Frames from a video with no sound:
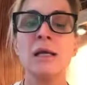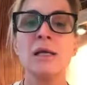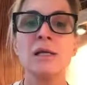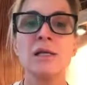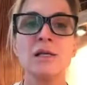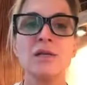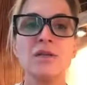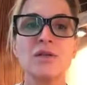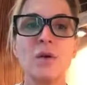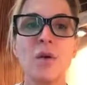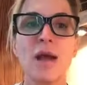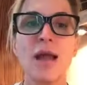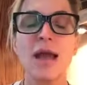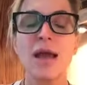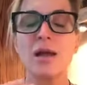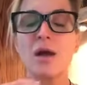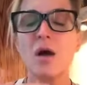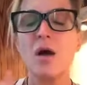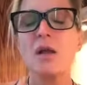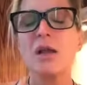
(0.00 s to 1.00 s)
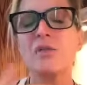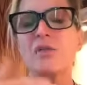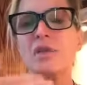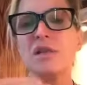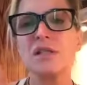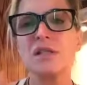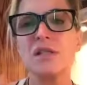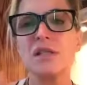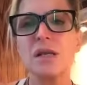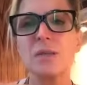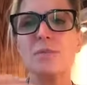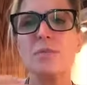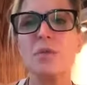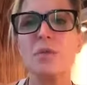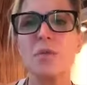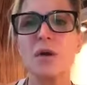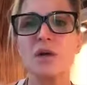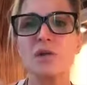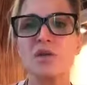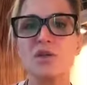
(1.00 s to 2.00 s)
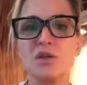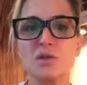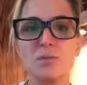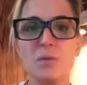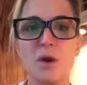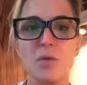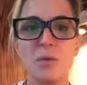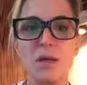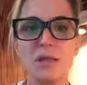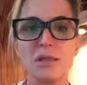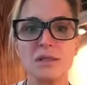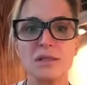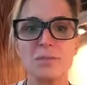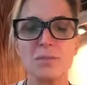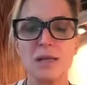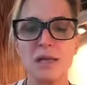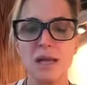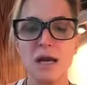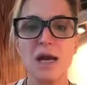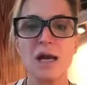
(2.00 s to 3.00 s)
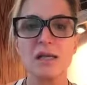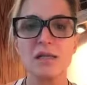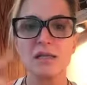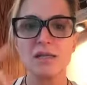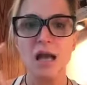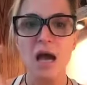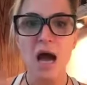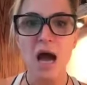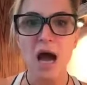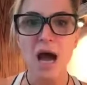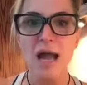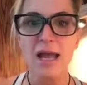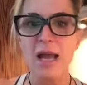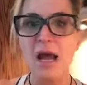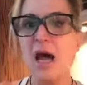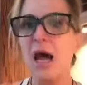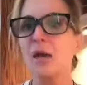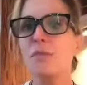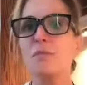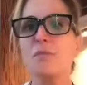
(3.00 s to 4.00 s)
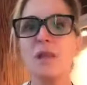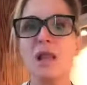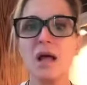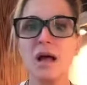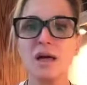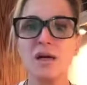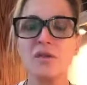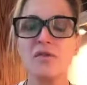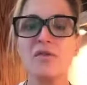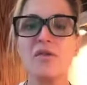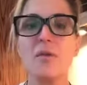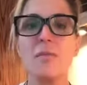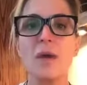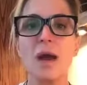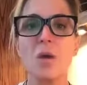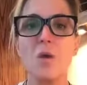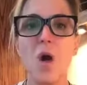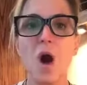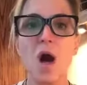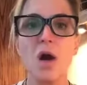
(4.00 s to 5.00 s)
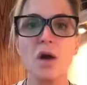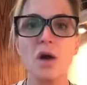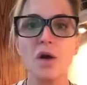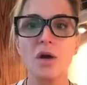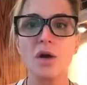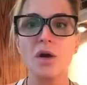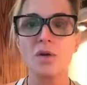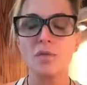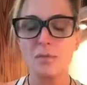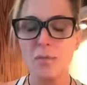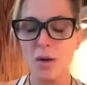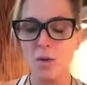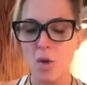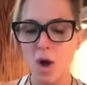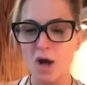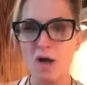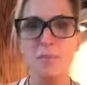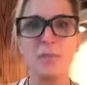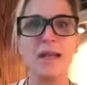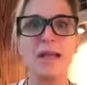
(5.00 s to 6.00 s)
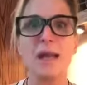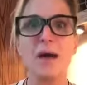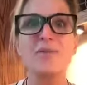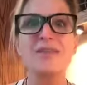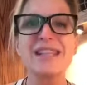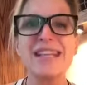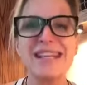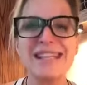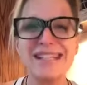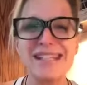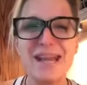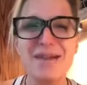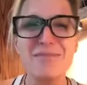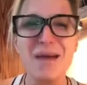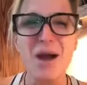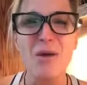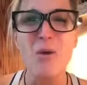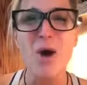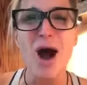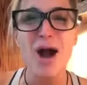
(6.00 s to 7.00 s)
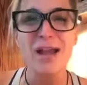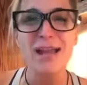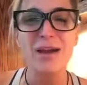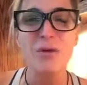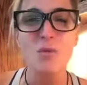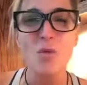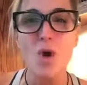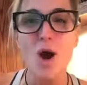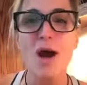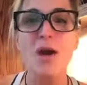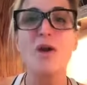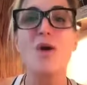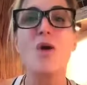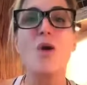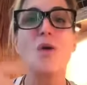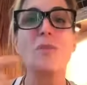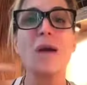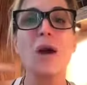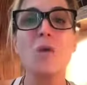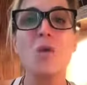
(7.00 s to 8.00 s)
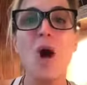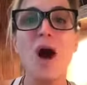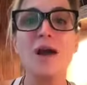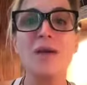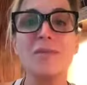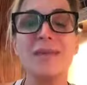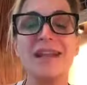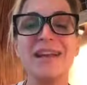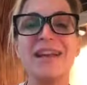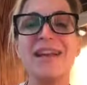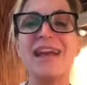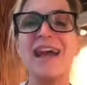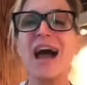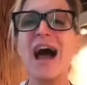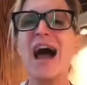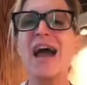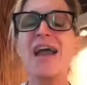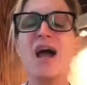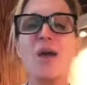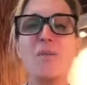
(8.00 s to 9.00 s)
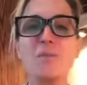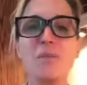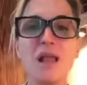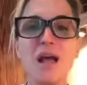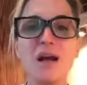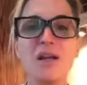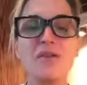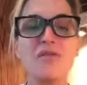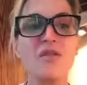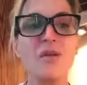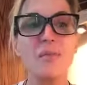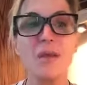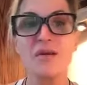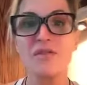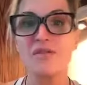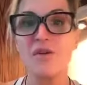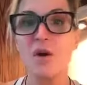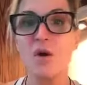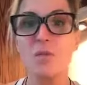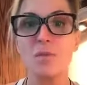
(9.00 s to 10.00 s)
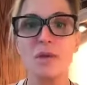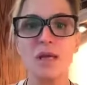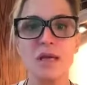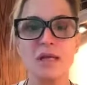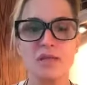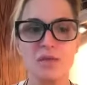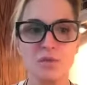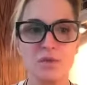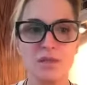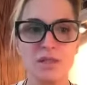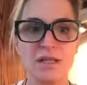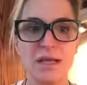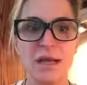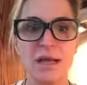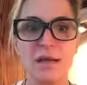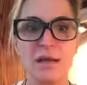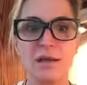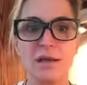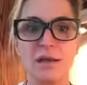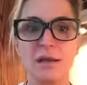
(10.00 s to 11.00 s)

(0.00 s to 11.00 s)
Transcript: So I had all of these simple, precious moments because I unplugged from my walker, my Walkman. I was going to say my walker or my Walkman. I unplugged from my phone because it was dead.